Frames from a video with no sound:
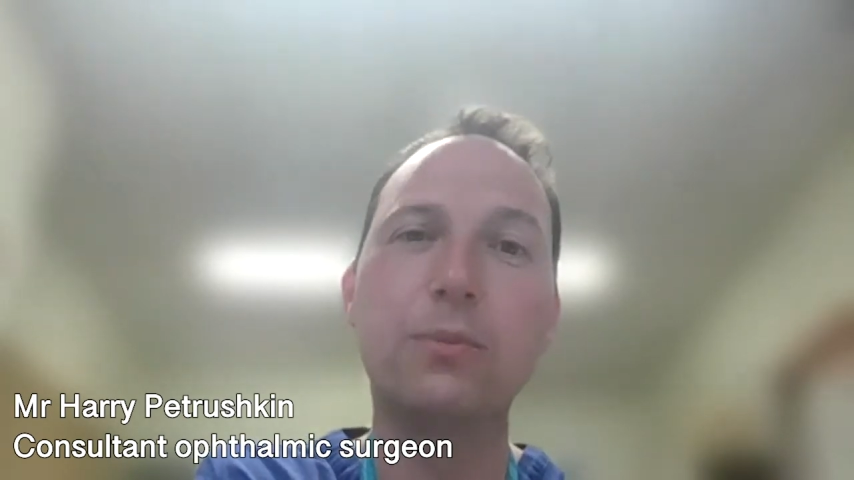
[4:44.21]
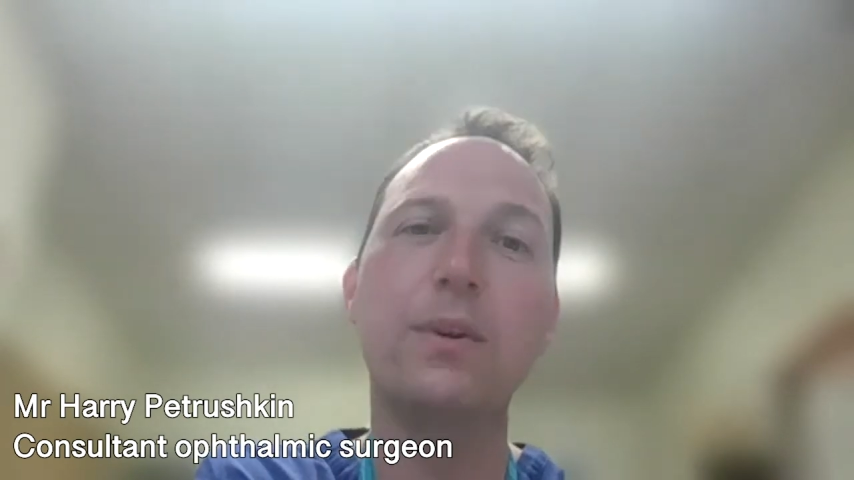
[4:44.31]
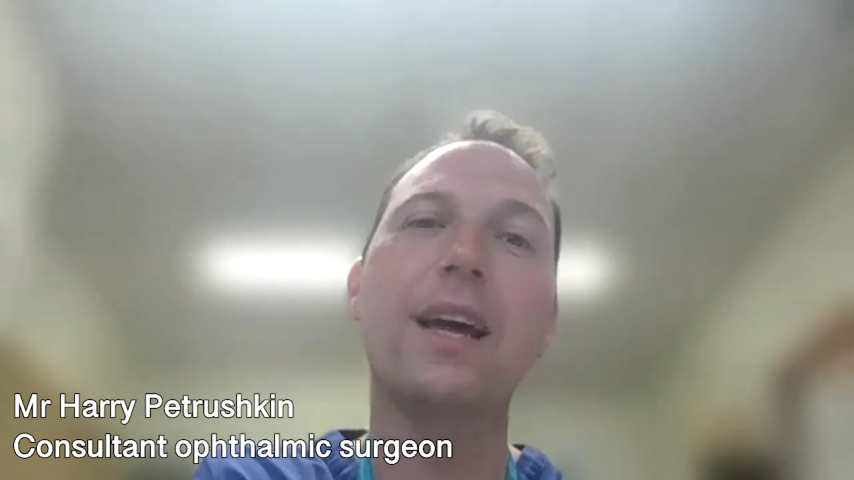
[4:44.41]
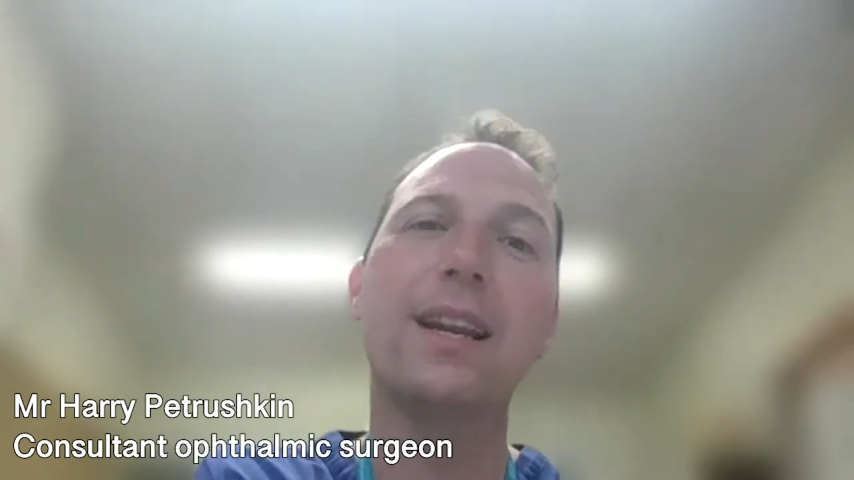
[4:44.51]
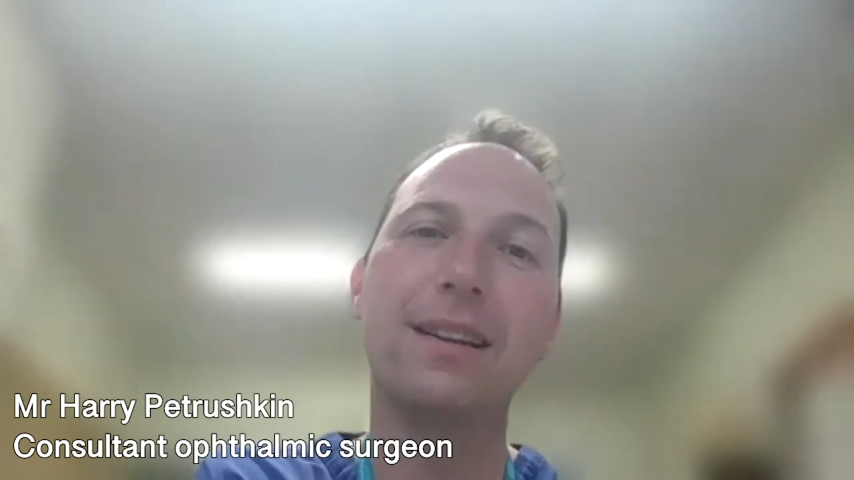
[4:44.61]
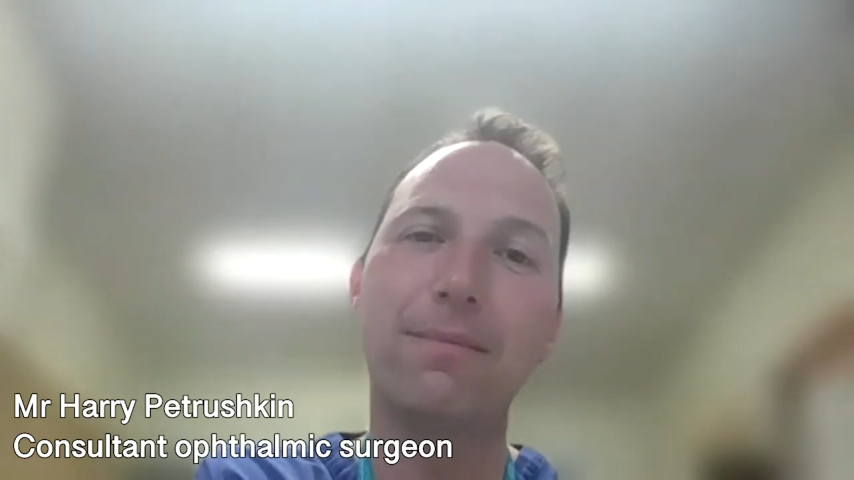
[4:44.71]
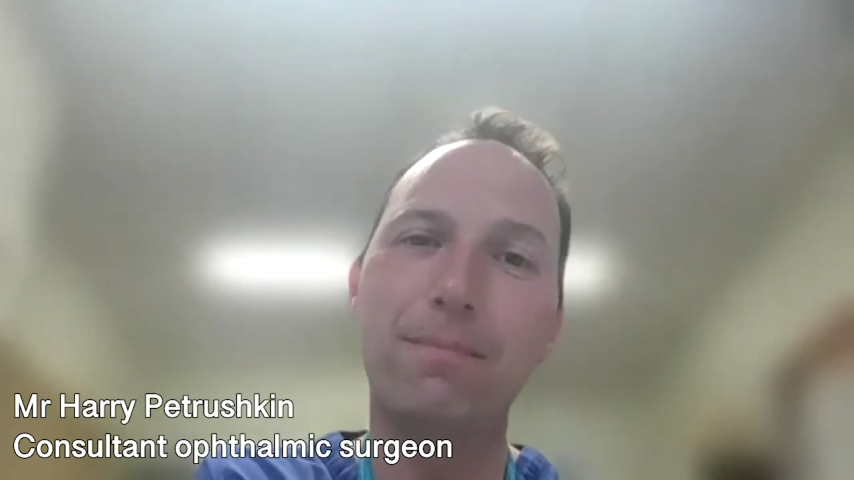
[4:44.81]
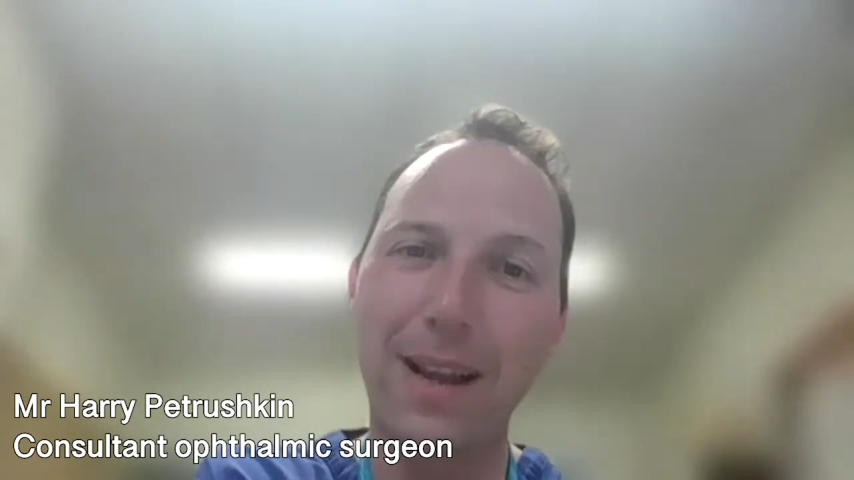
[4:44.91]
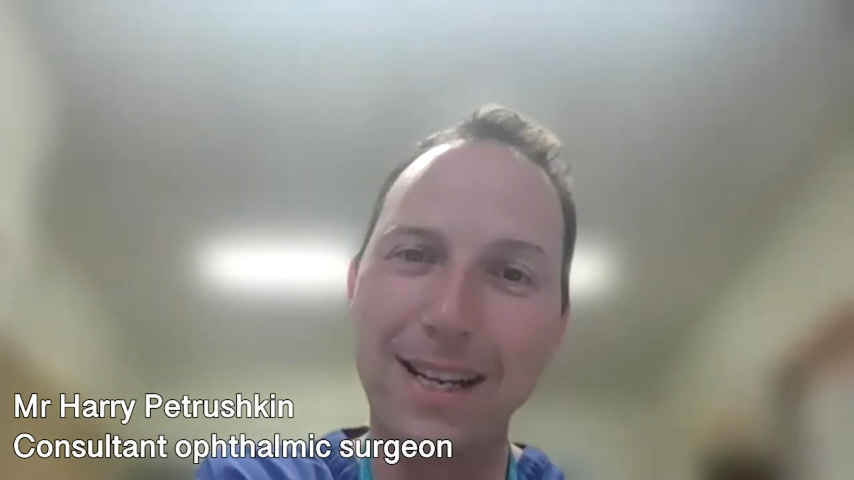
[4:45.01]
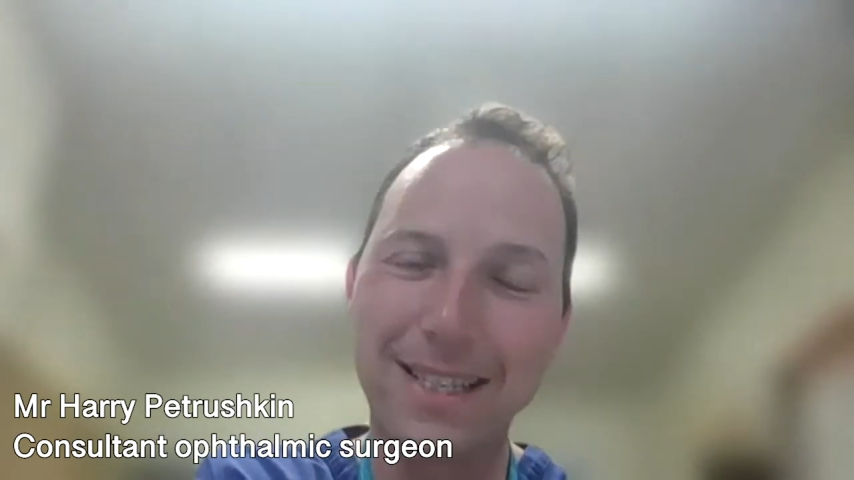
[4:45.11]
we then
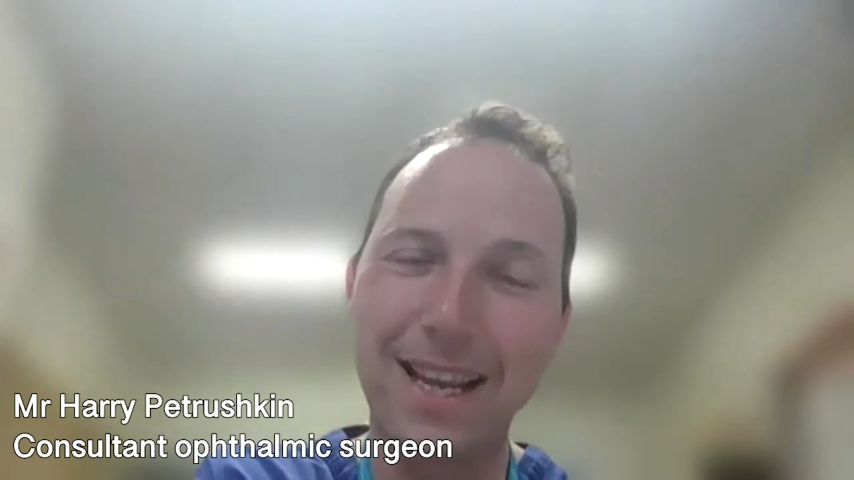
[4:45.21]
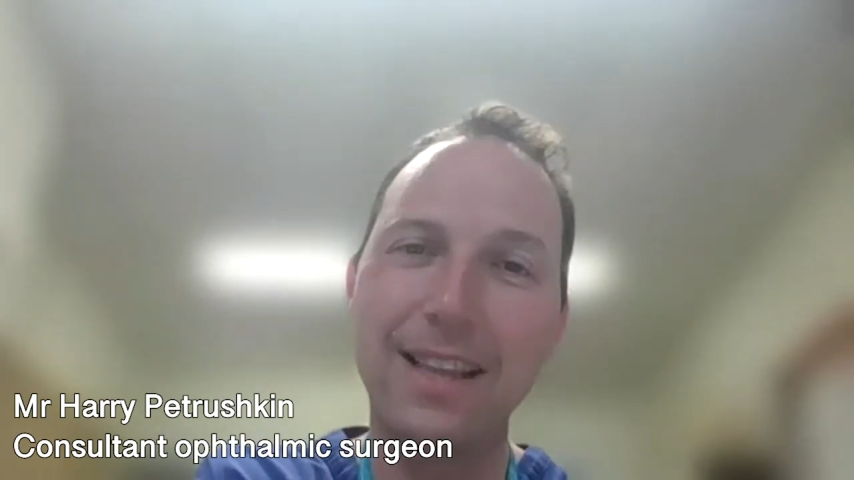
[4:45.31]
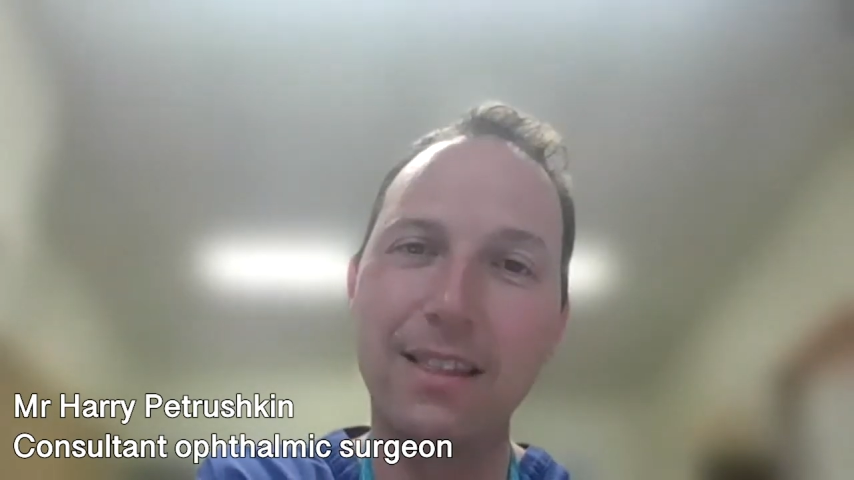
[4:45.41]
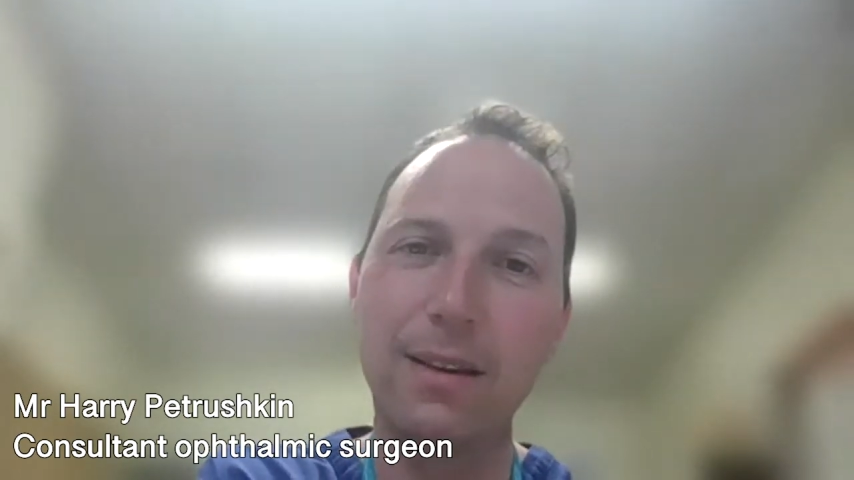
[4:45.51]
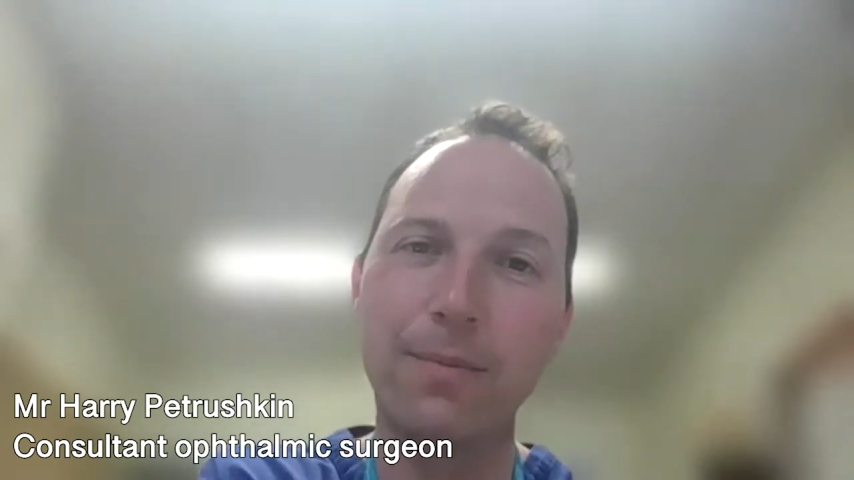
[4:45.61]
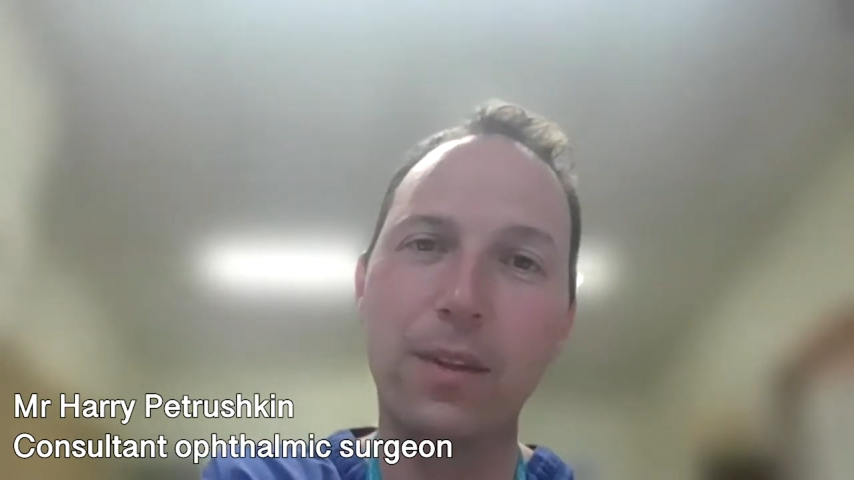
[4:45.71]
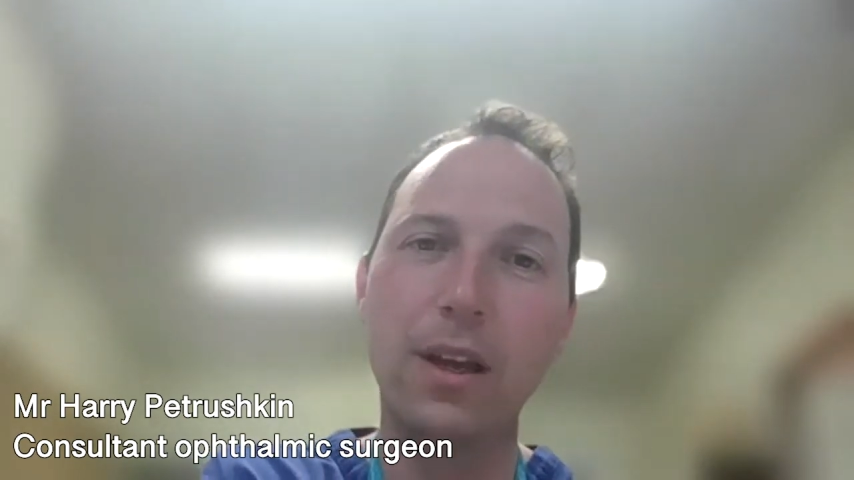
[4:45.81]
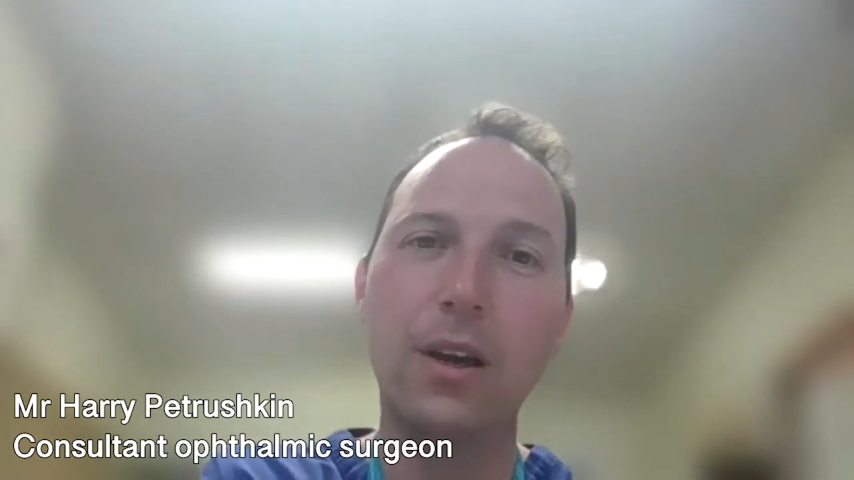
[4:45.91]
maintain them